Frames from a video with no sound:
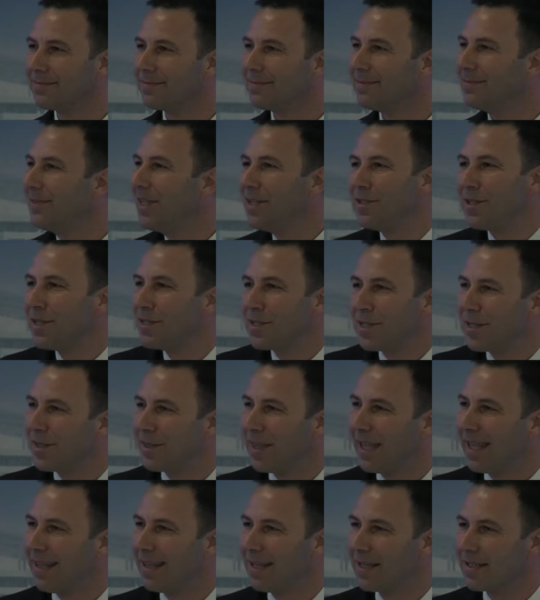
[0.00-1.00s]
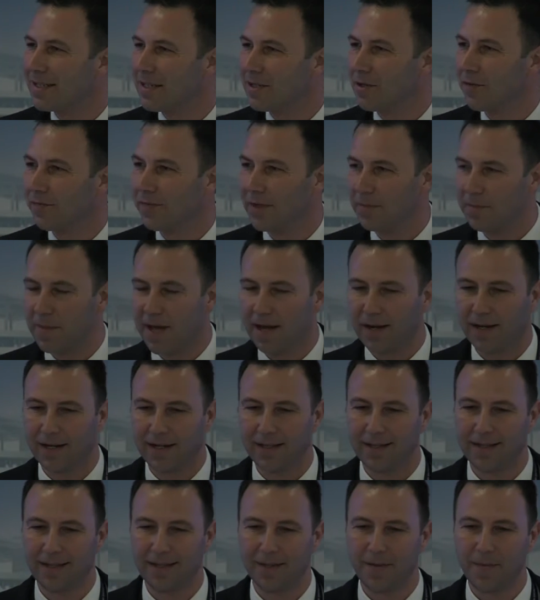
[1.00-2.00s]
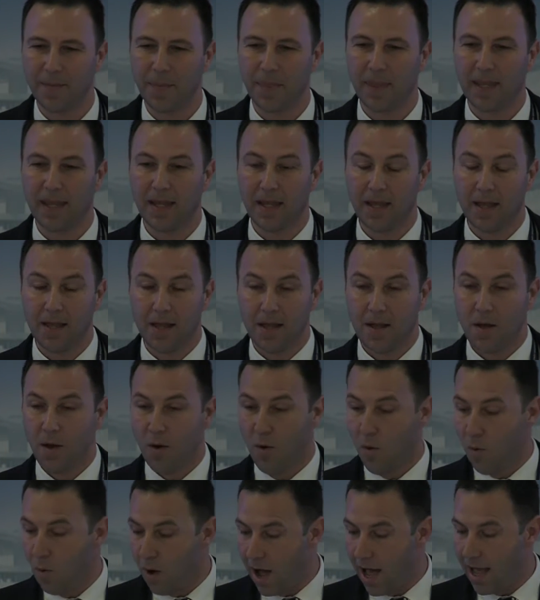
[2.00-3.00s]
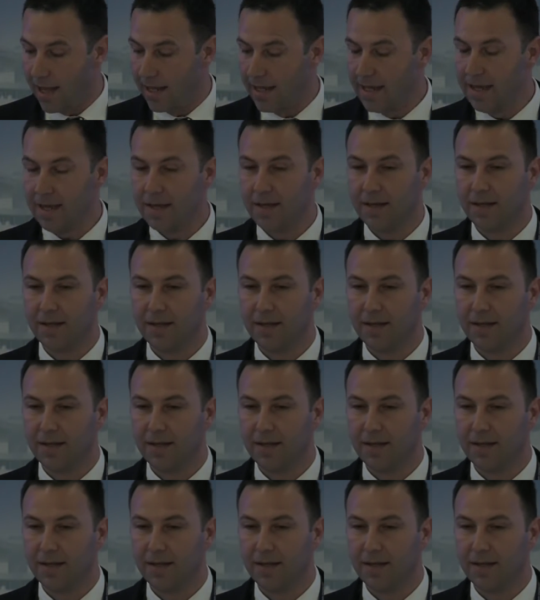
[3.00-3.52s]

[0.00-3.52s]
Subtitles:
This is the tendency of the market. Why?